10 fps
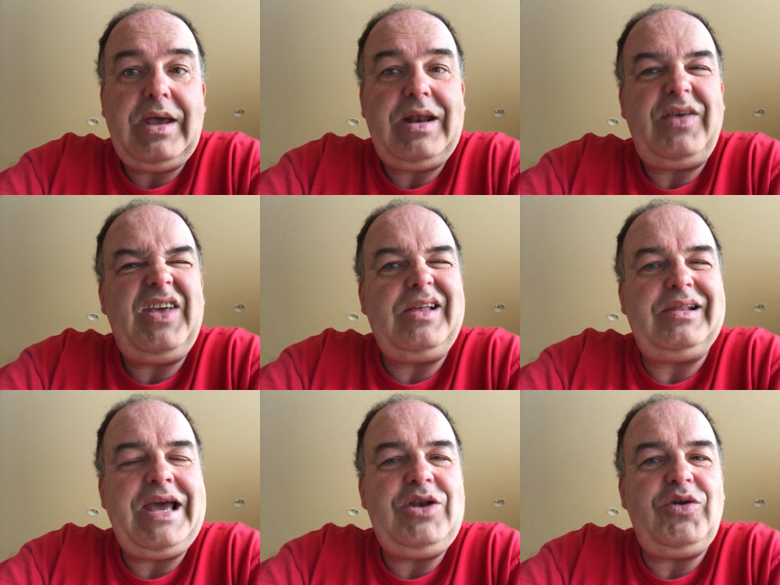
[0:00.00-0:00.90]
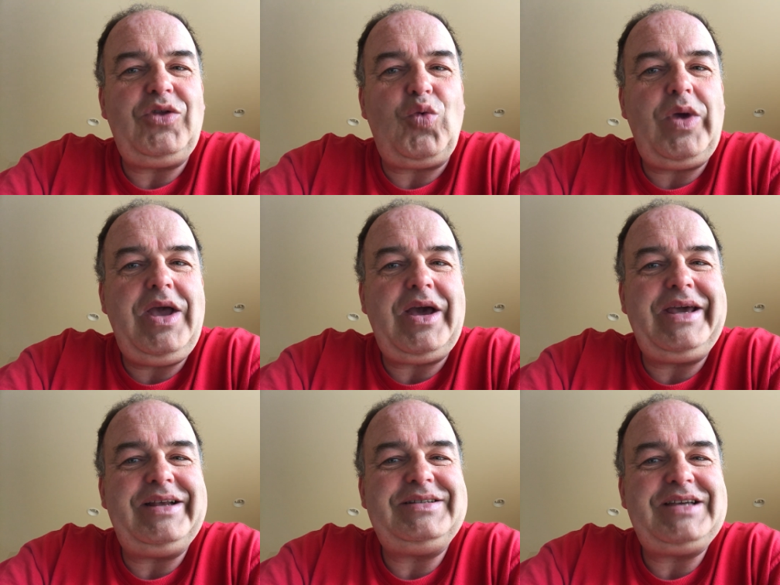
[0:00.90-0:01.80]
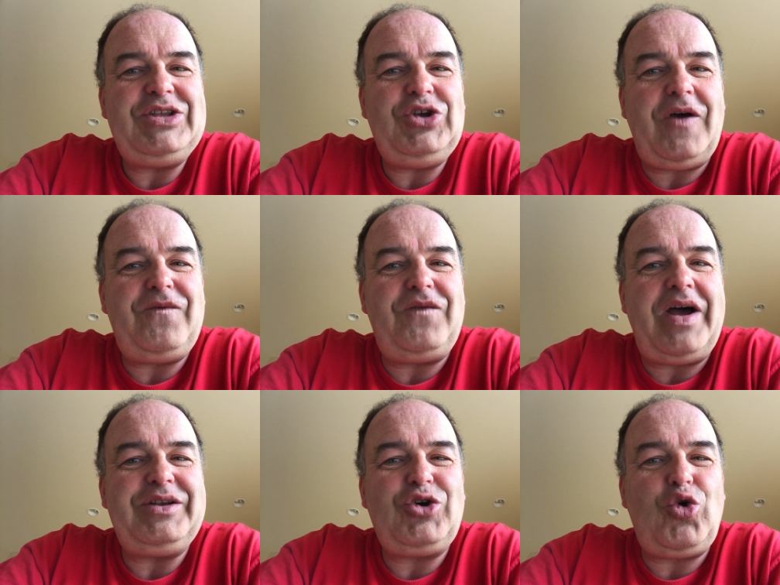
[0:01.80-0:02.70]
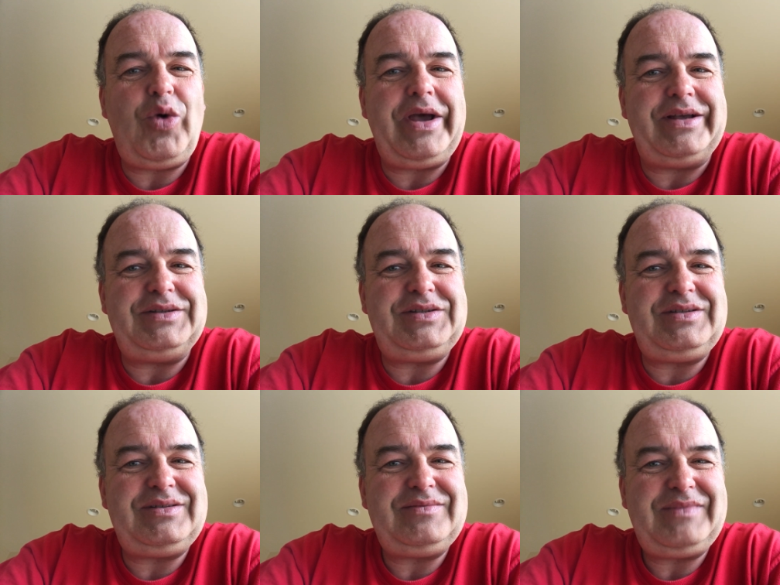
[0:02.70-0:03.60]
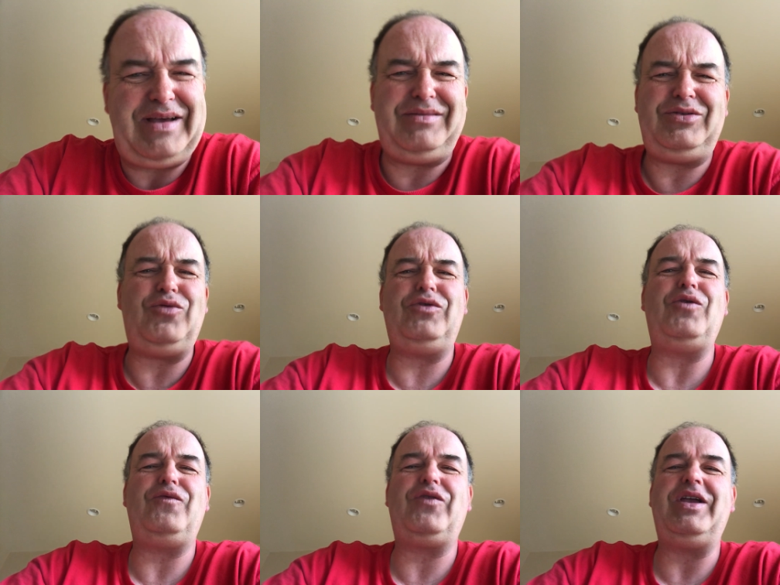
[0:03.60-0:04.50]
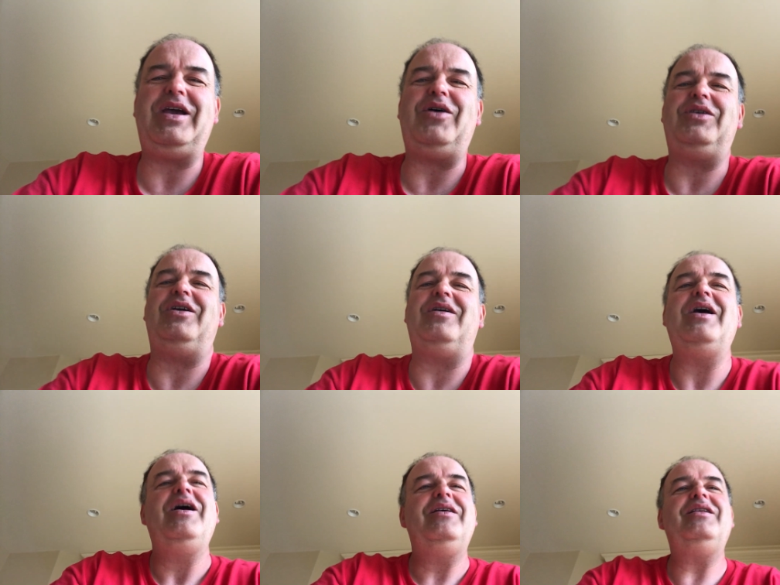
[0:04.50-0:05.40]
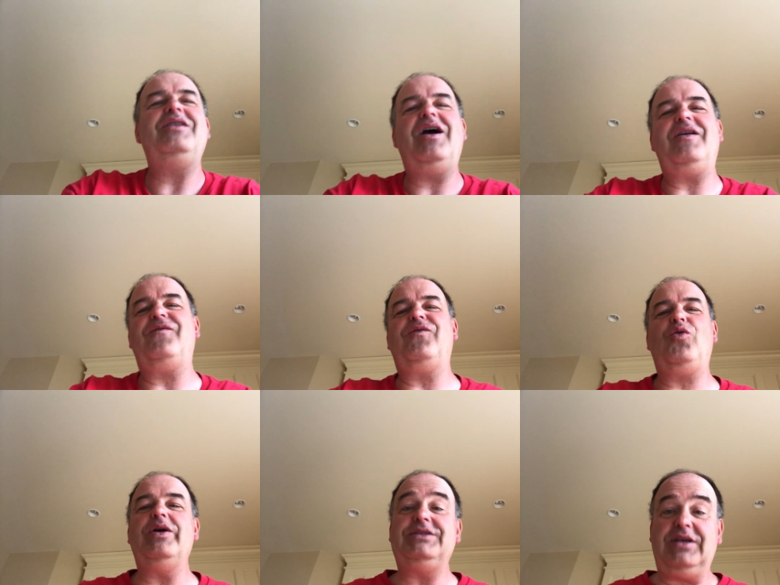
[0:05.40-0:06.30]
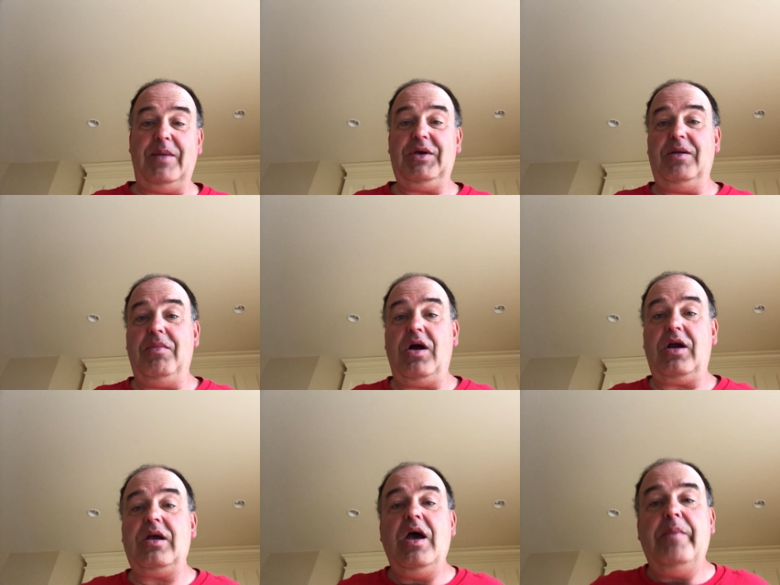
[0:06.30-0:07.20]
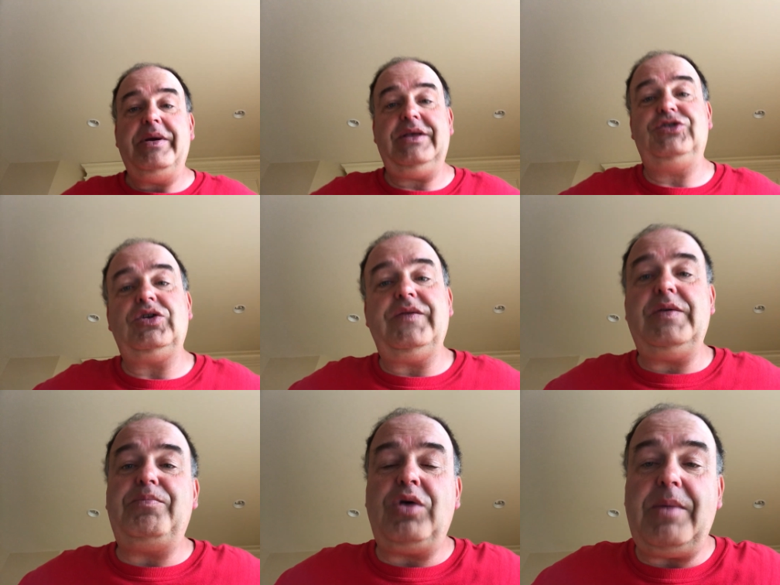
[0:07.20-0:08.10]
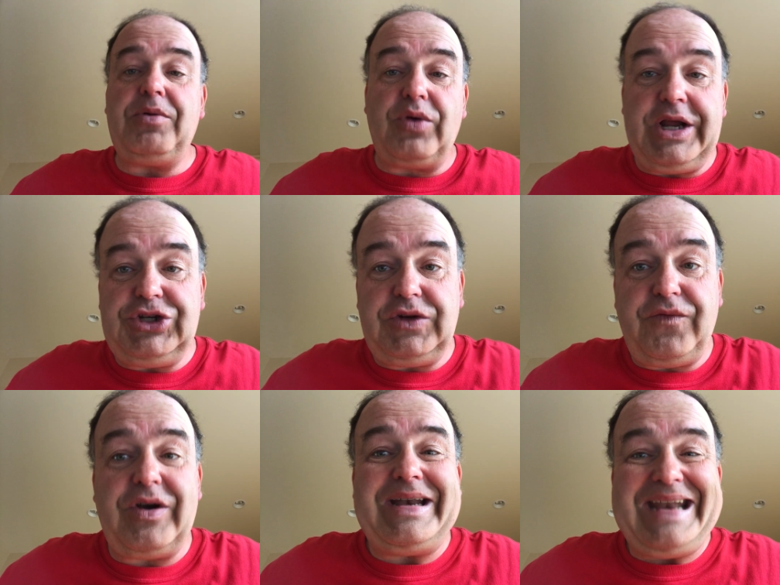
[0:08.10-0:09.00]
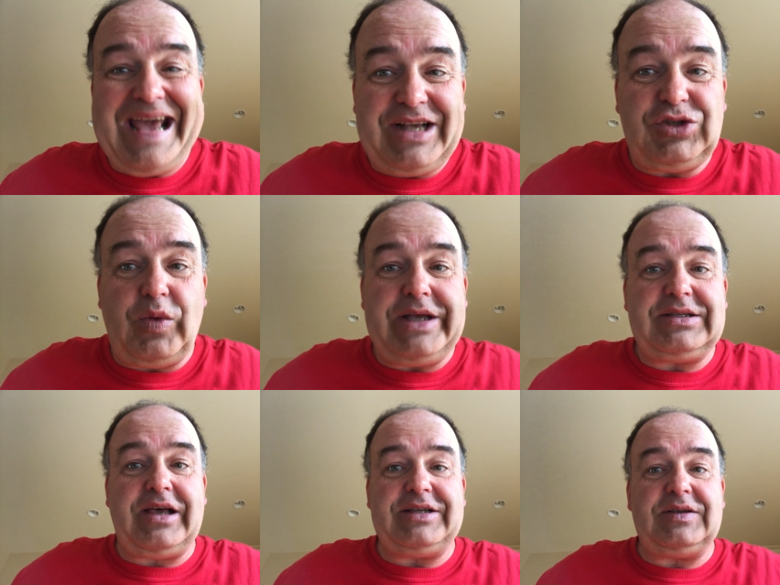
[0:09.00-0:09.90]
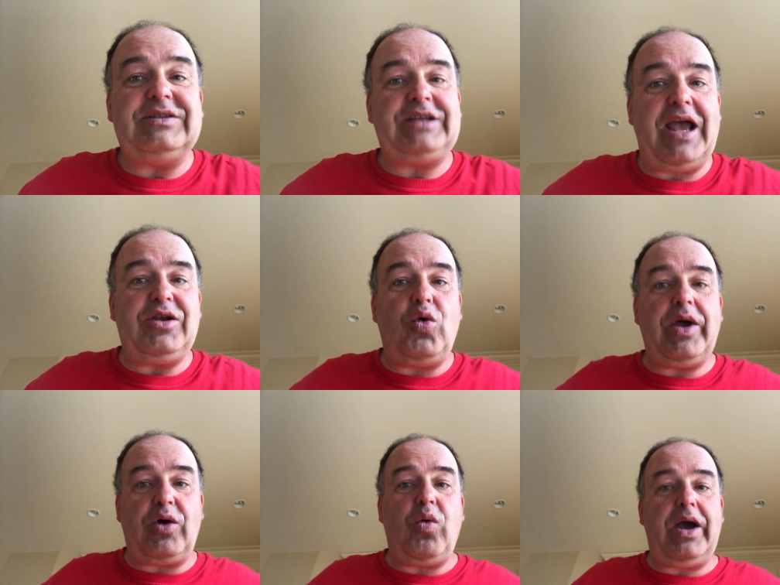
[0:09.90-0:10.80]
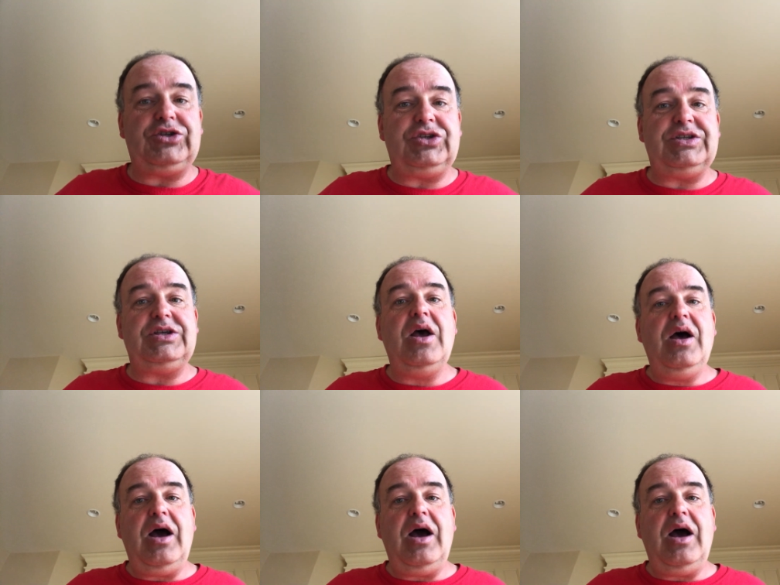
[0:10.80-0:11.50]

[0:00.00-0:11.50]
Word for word: I think later in the week I'm going to send you a fun quiz don't, don't freak out here. Not a quiz that I'm going to mark, but sort of in preparation for next week's lesson. 10 quick questions.